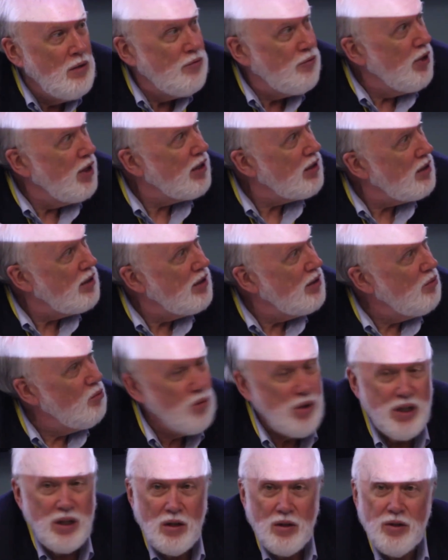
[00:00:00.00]
frankly,
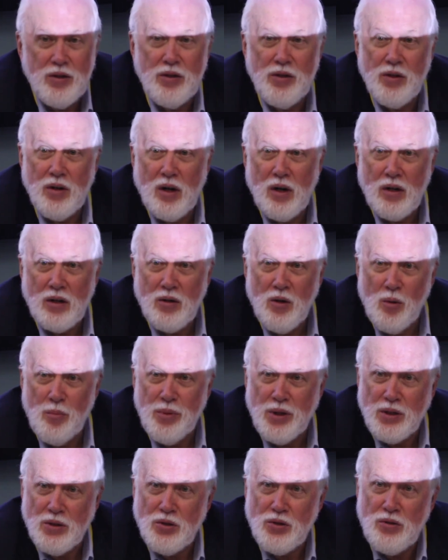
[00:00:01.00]
we learned our
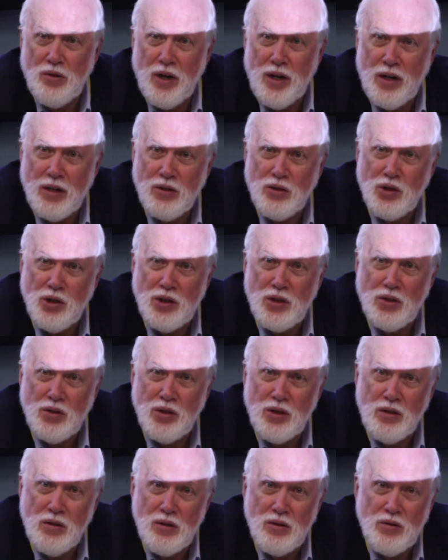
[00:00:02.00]
coping strategies
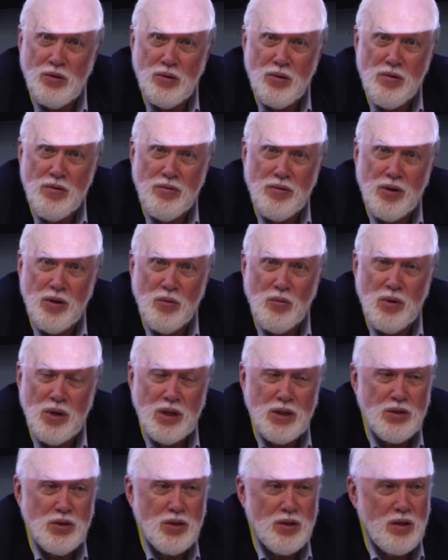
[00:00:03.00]
in the 2 or 3
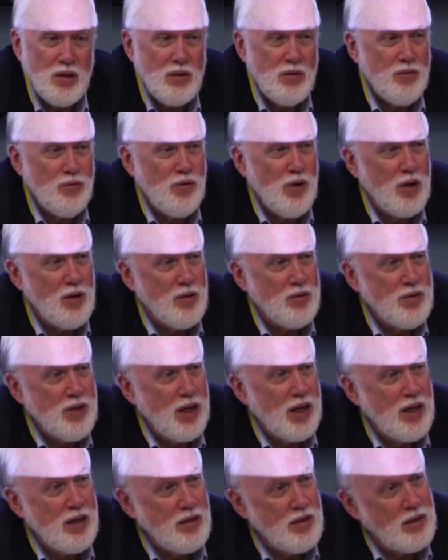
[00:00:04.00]
weeks that followed
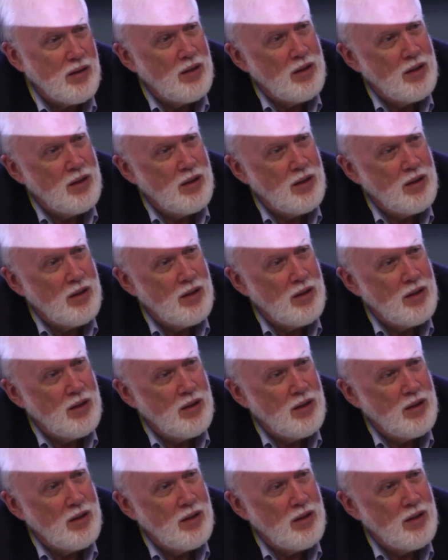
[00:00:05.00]
that.